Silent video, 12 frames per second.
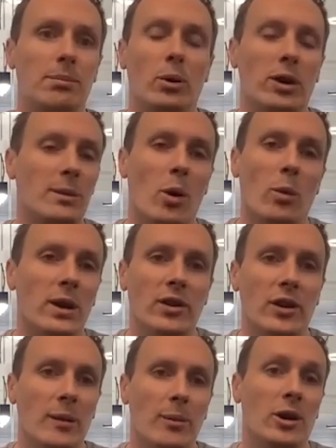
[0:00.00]
building more wind
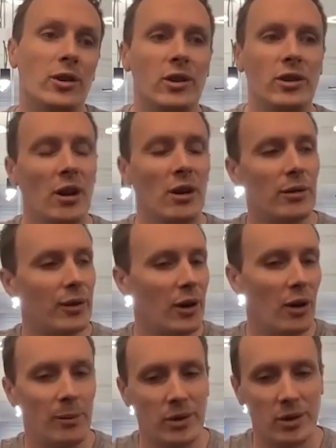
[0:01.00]
turbines and solar
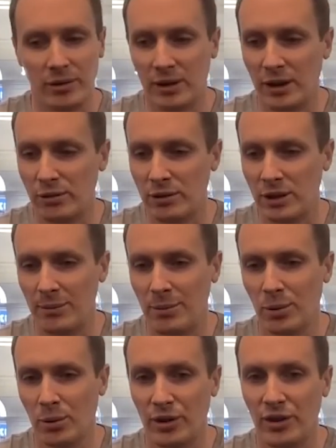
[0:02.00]
farms. And I think that's really
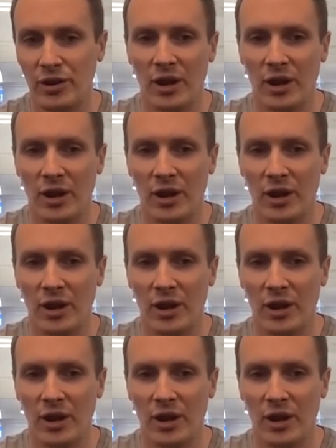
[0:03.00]
important.